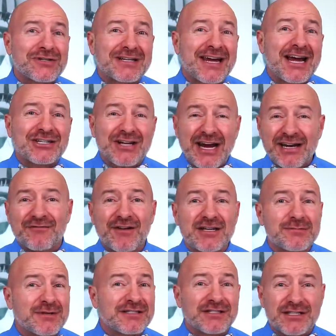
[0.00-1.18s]
in cash and
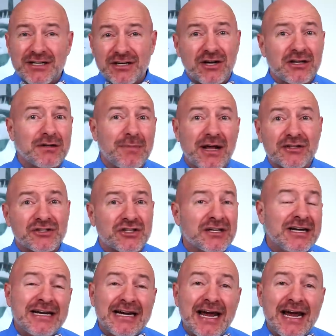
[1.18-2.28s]
investments sitting on the balance sheet